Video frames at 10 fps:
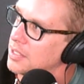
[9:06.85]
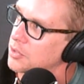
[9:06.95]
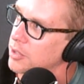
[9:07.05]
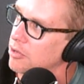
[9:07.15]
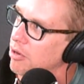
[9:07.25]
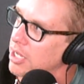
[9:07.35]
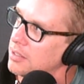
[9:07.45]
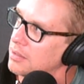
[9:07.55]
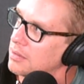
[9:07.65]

That's weird, right?